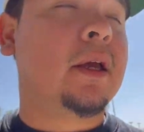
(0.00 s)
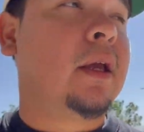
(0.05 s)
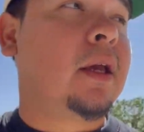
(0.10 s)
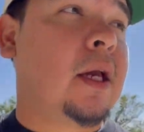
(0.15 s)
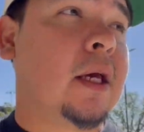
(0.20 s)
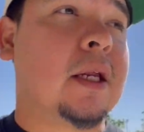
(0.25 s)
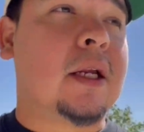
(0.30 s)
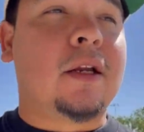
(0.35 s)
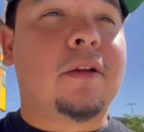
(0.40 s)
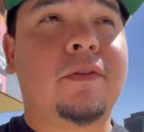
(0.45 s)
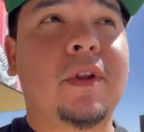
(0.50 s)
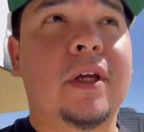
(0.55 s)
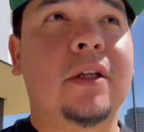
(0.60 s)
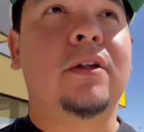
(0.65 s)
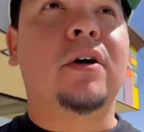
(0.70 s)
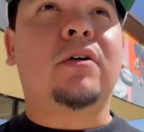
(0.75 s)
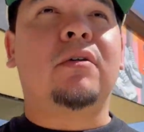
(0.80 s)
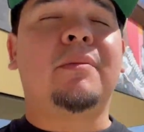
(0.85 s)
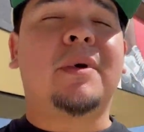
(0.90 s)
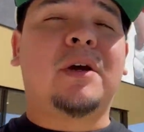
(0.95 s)
And then if they
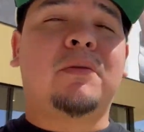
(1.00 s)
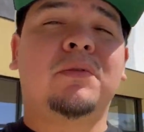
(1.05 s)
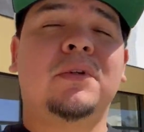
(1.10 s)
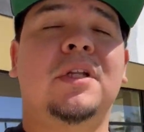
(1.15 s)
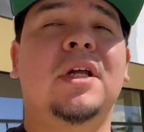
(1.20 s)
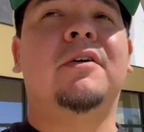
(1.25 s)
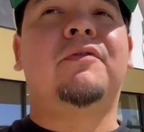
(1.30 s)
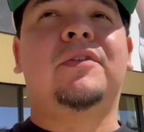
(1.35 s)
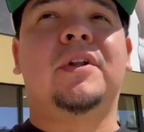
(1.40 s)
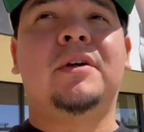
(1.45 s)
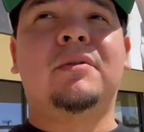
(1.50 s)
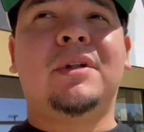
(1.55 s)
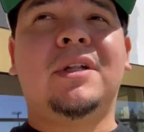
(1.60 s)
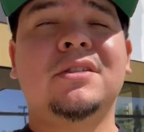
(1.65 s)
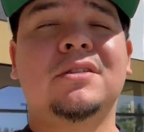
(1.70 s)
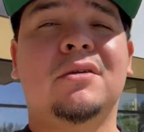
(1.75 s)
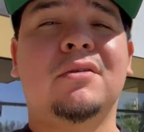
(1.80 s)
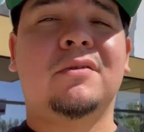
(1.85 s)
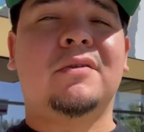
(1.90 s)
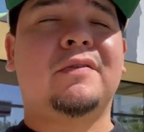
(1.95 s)
don't, man,
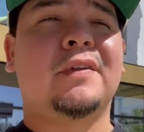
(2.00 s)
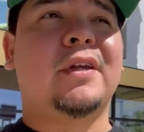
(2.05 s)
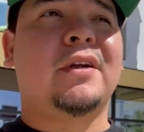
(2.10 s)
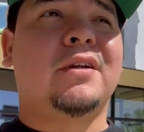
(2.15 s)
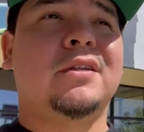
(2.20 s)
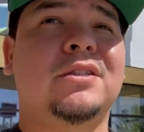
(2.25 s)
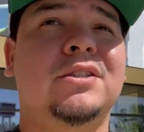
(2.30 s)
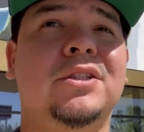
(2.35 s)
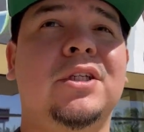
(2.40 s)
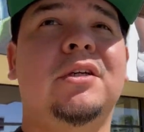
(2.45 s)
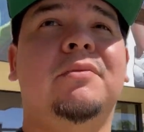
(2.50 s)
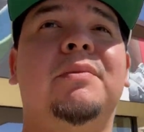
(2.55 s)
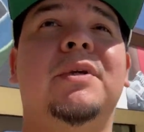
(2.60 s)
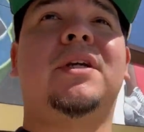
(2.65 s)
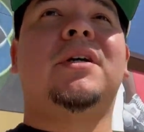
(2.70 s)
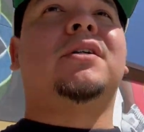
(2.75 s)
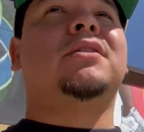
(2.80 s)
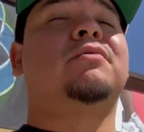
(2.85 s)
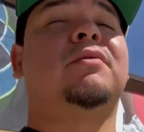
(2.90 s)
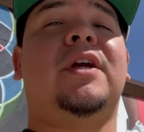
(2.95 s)
let's go over there to Chic,
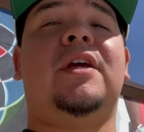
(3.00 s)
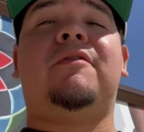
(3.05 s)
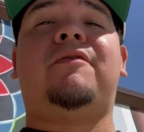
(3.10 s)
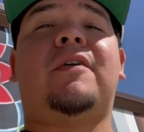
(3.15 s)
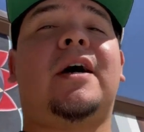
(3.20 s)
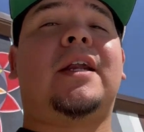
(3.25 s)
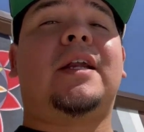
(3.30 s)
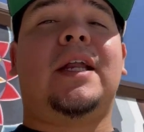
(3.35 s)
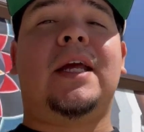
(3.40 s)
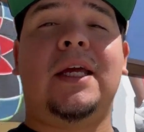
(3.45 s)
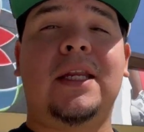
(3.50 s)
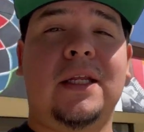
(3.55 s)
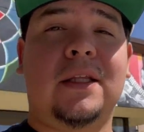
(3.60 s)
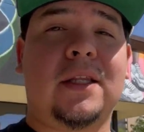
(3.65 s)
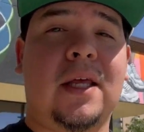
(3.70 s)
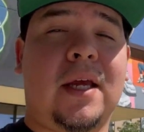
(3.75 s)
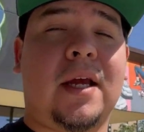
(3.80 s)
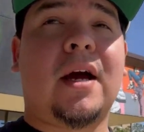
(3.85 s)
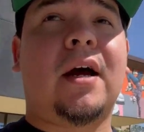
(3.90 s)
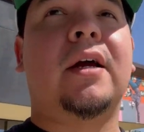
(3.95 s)
because we ain't finding
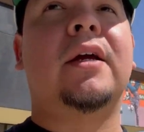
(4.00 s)
anything out